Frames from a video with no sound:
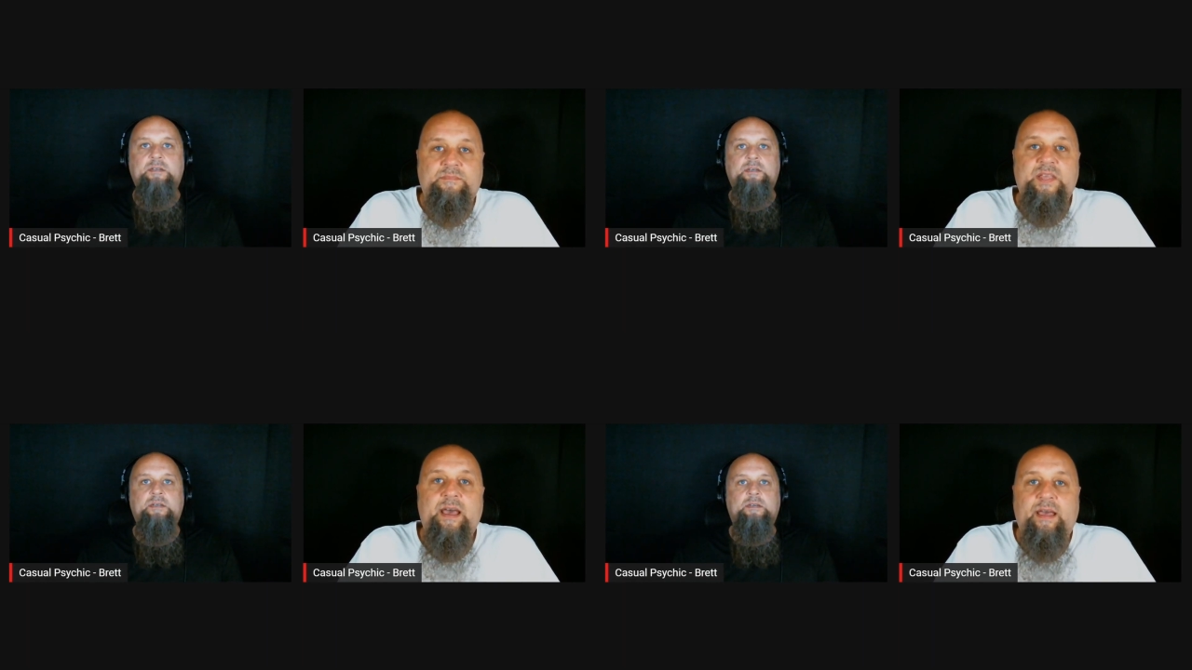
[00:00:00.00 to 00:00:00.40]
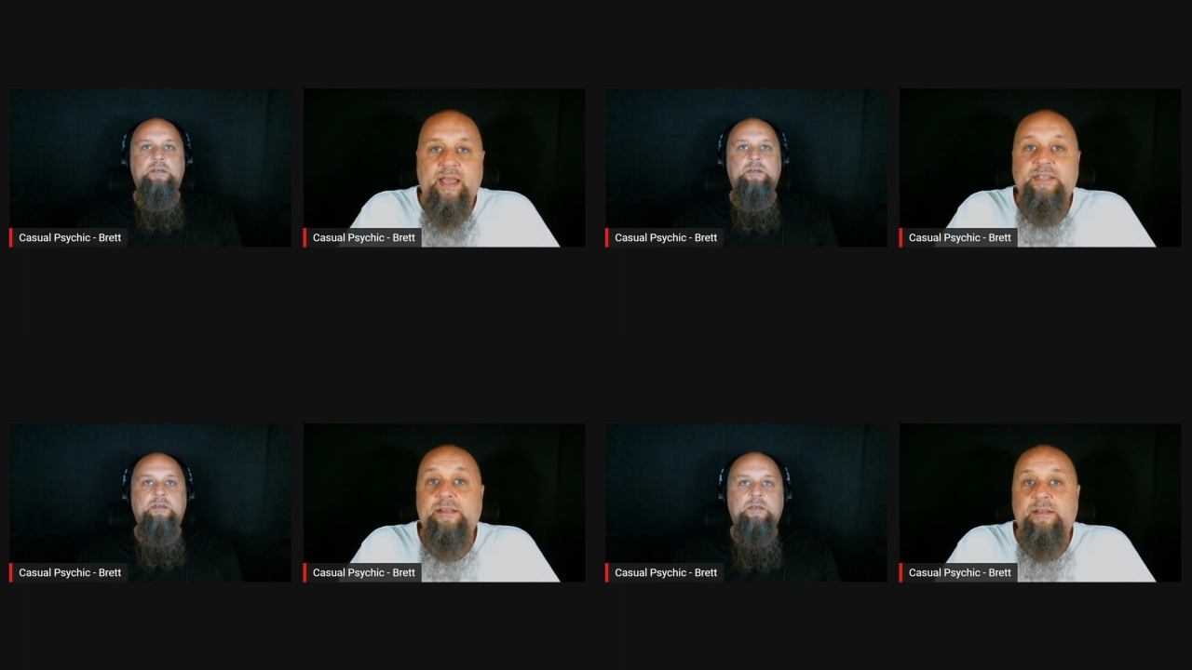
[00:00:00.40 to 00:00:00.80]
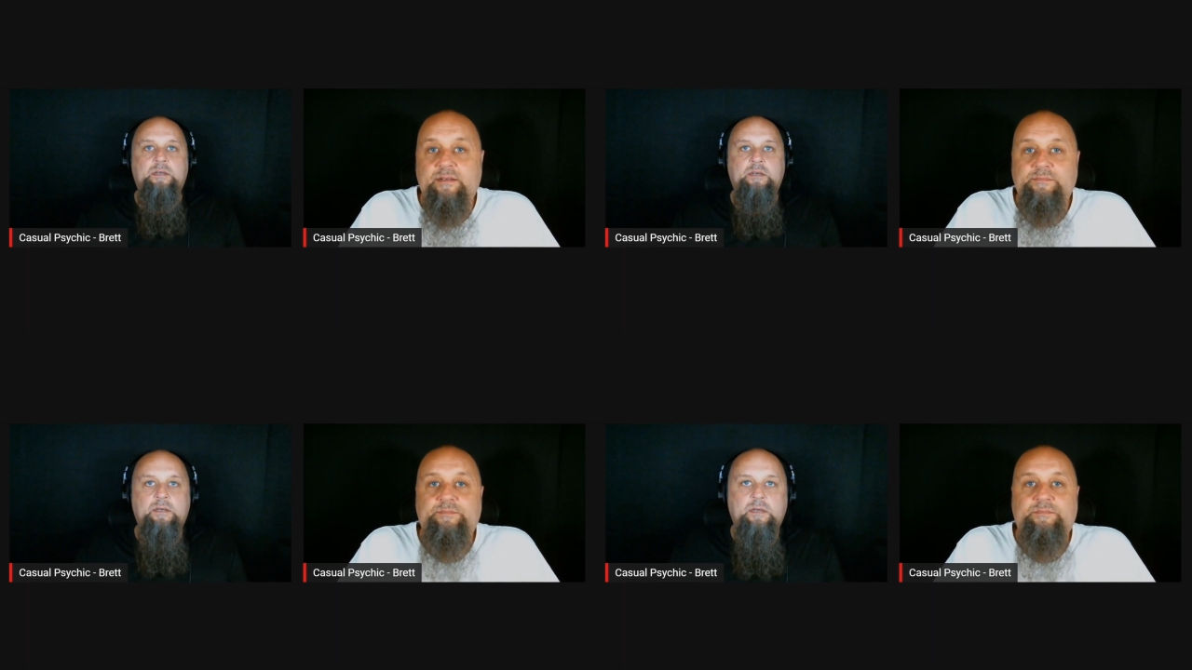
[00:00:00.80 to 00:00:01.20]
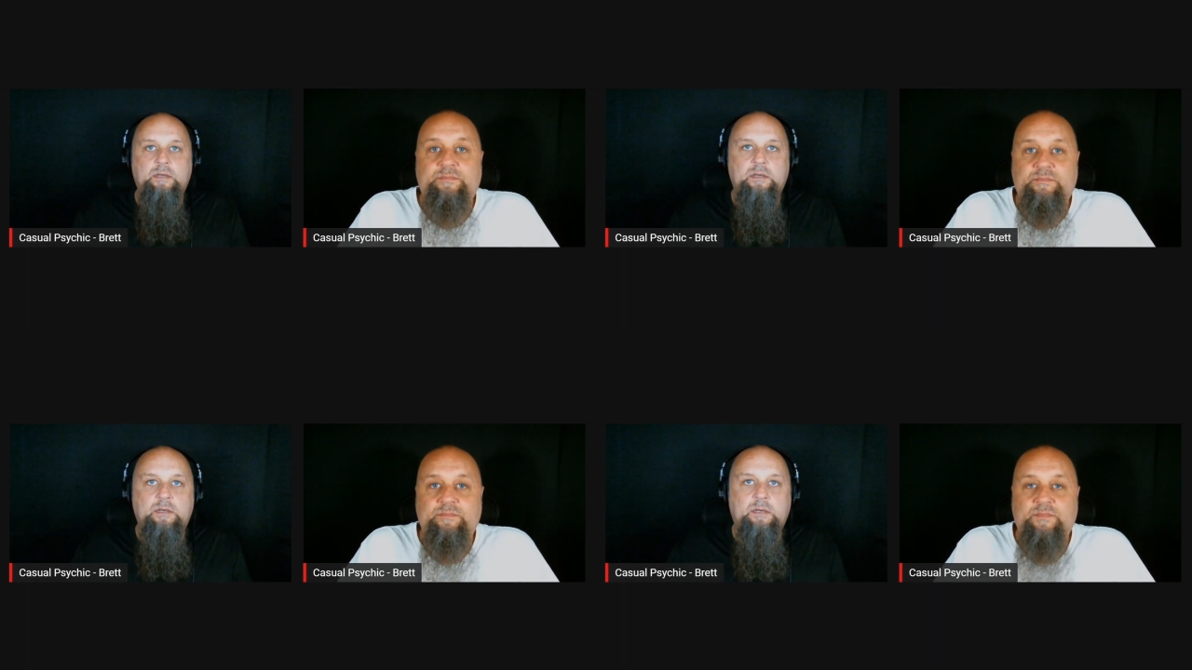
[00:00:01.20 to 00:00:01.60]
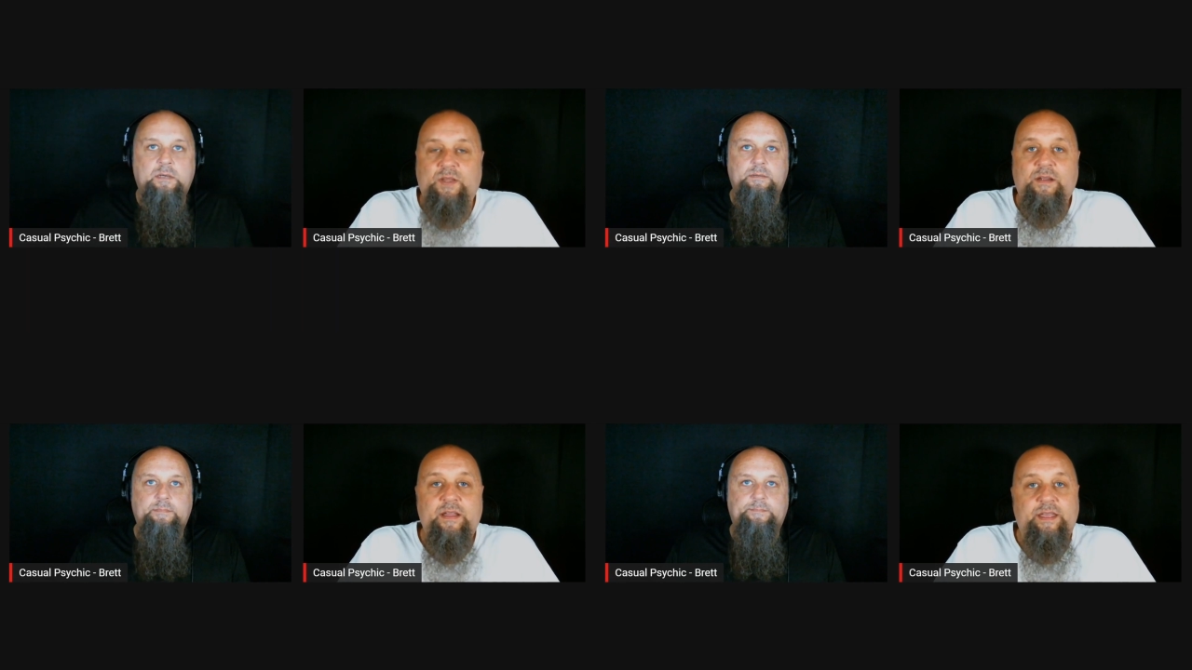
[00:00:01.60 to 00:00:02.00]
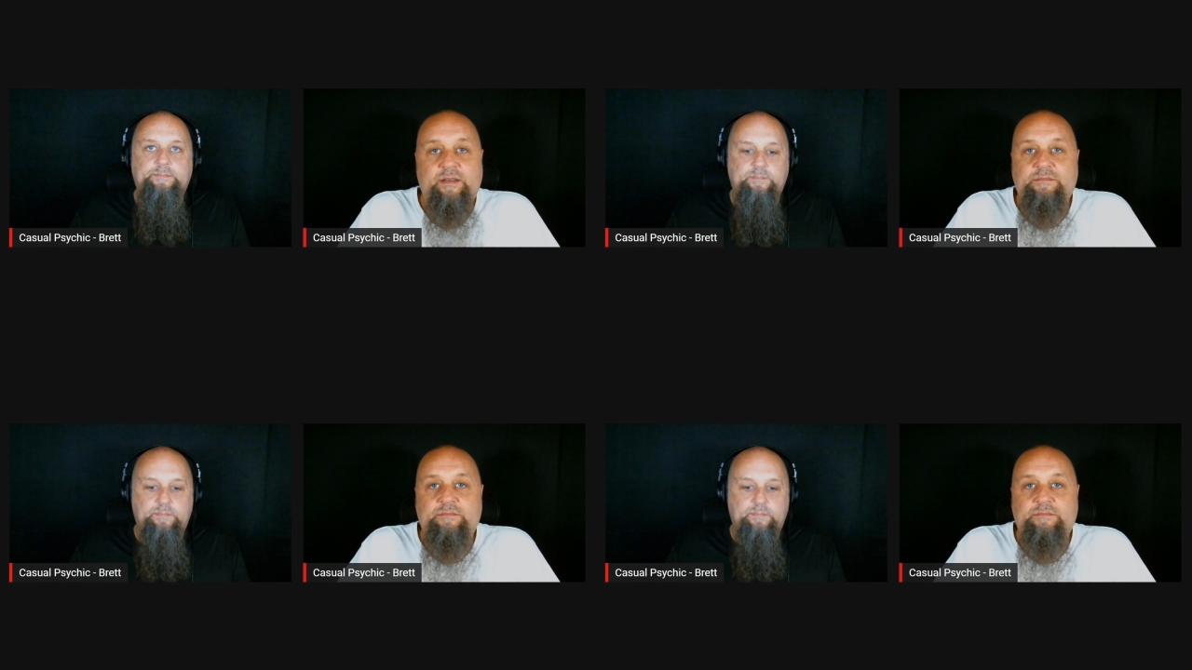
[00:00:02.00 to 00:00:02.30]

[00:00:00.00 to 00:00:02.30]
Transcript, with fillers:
Speaker 1: Yeah, excellent. All right.